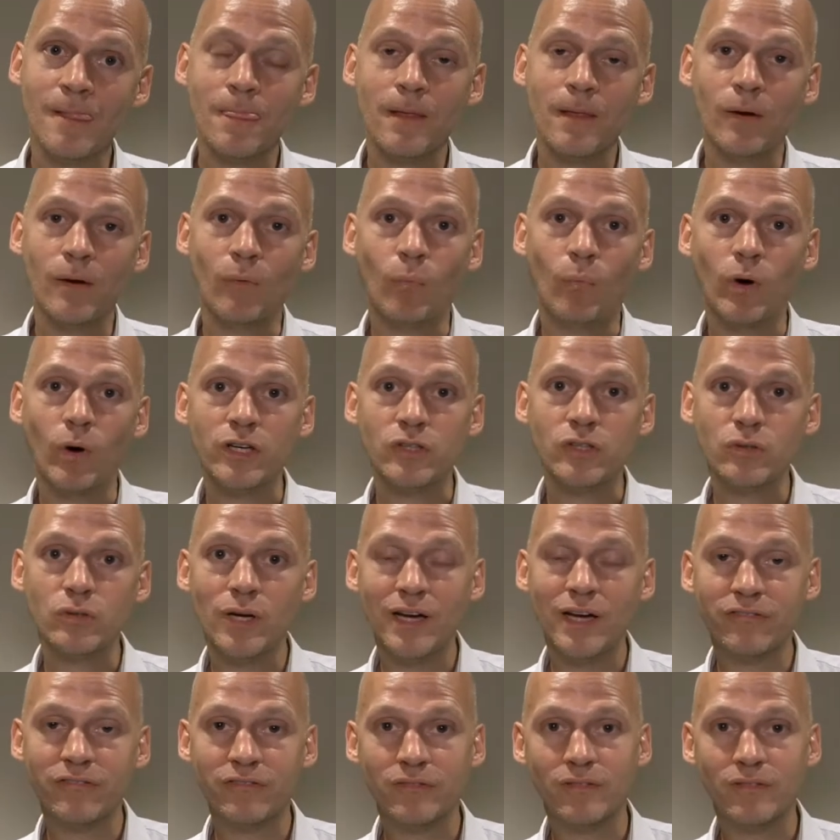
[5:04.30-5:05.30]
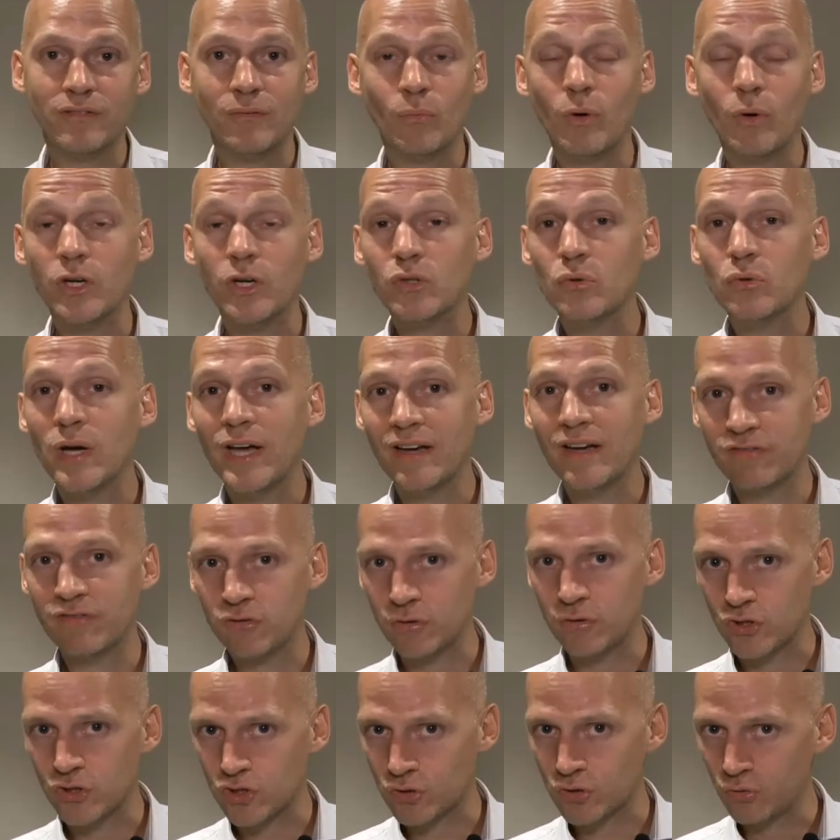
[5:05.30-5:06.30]
what do I have to
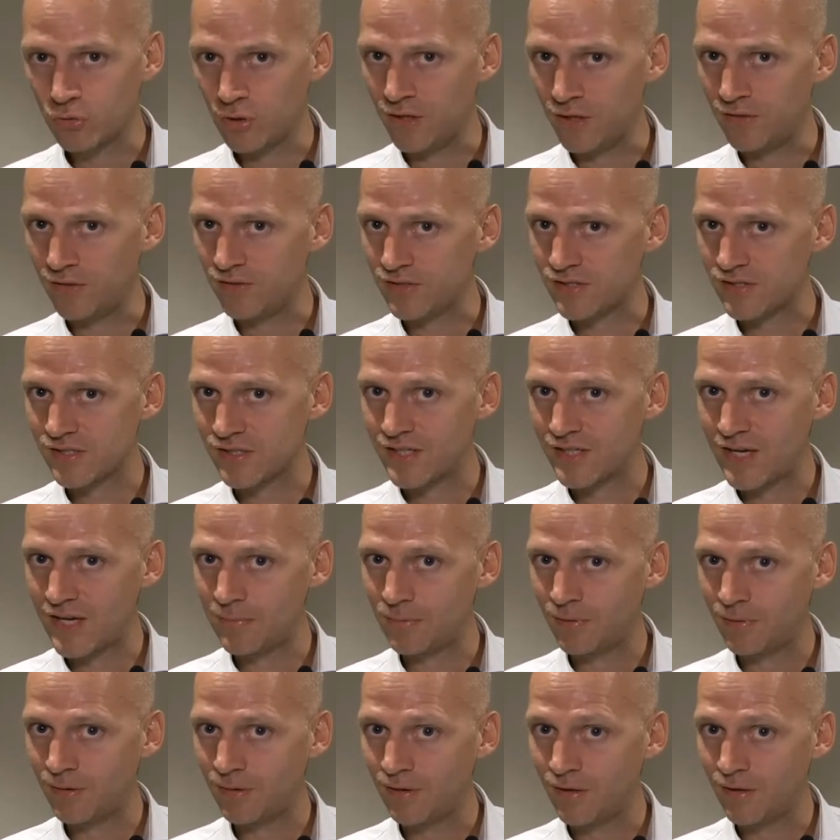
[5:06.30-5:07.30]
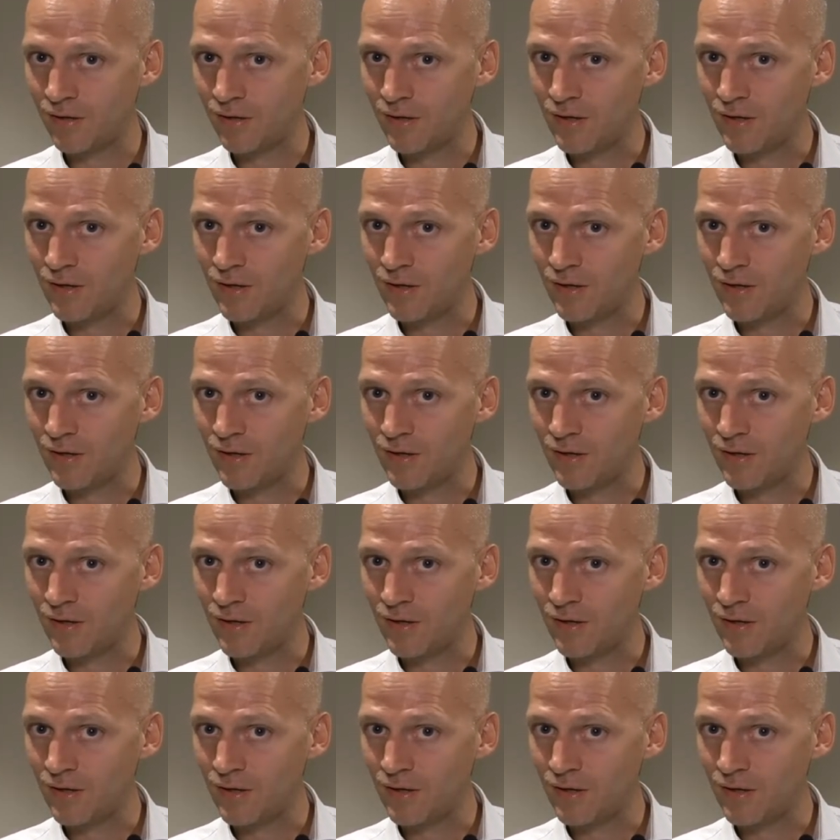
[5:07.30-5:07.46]
ensure in this step